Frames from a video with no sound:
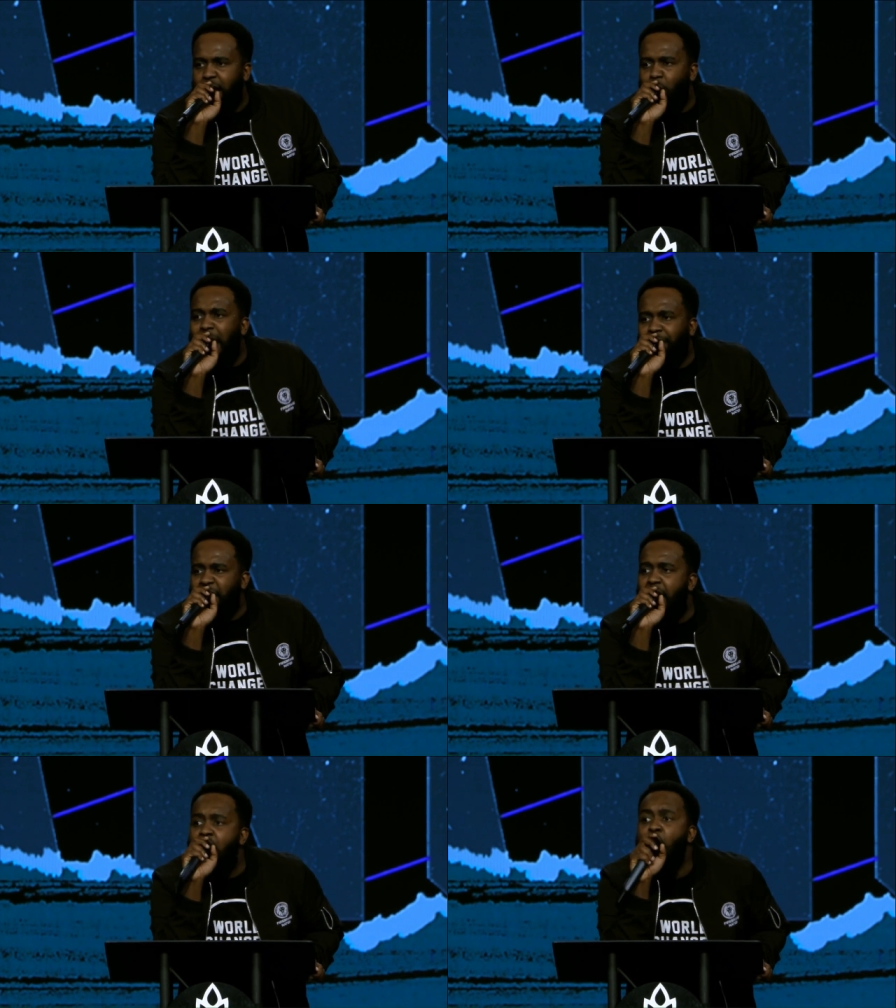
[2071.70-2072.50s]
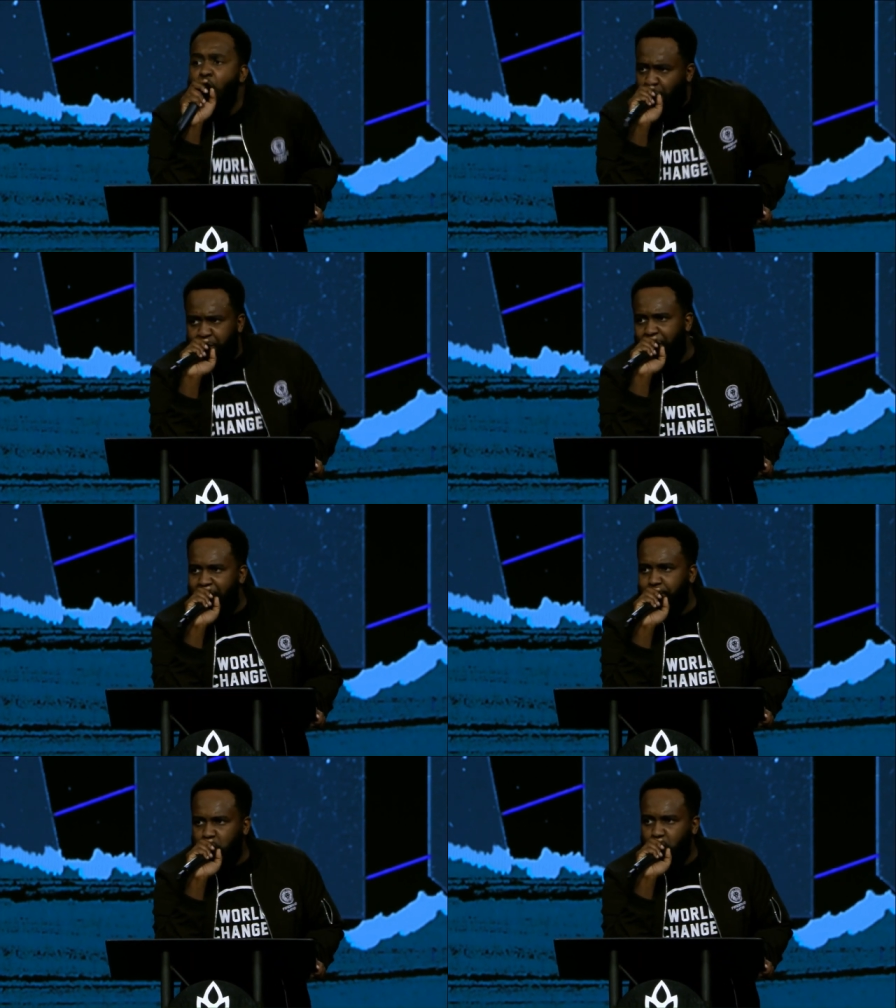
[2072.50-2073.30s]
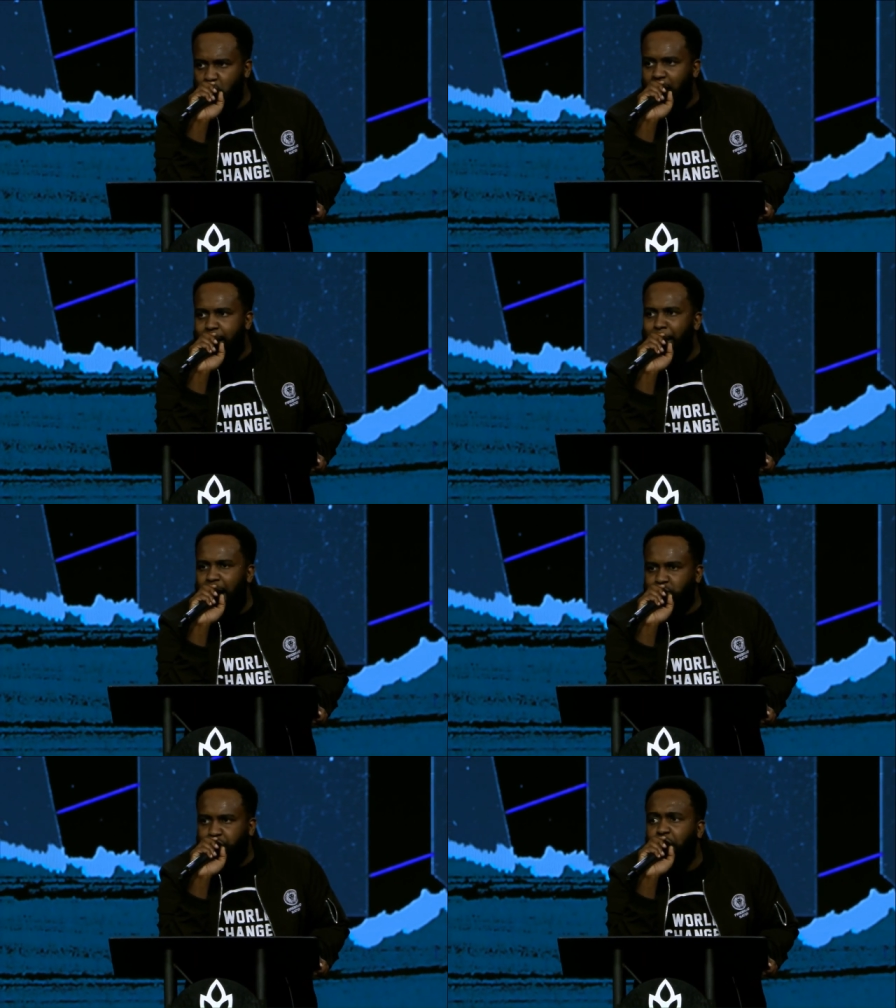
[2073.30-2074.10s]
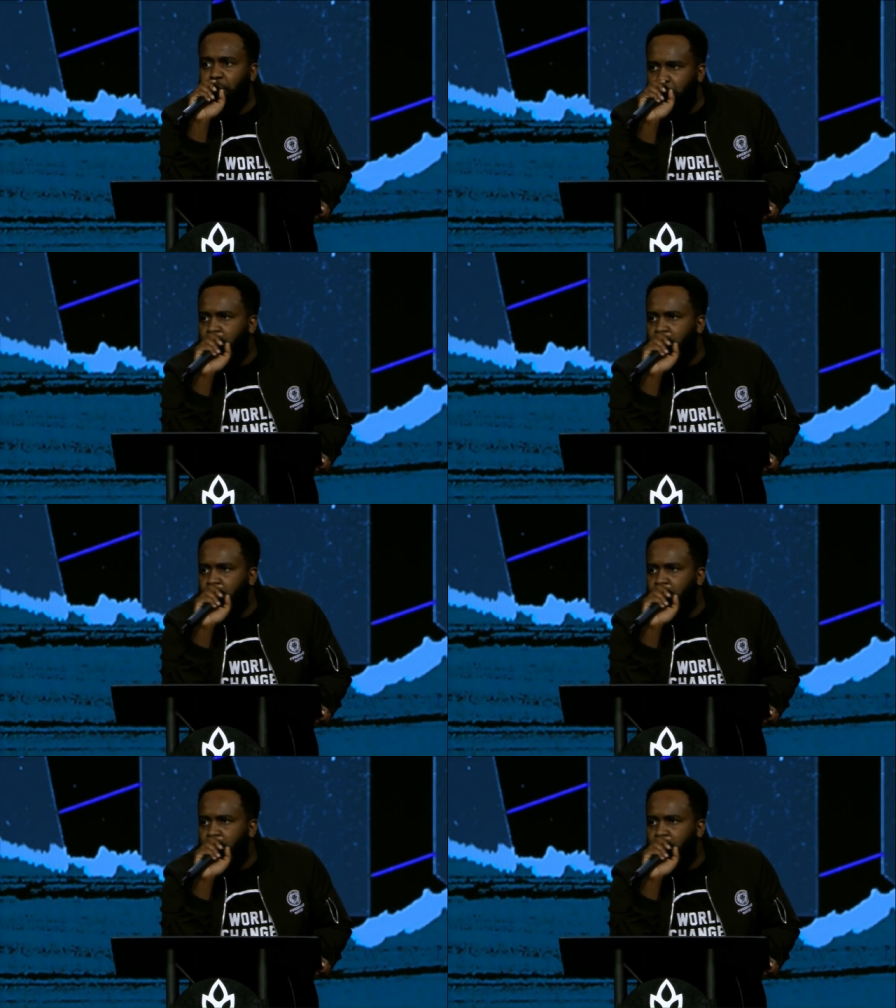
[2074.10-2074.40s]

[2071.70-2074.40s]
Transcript: worthy for them to talk about you.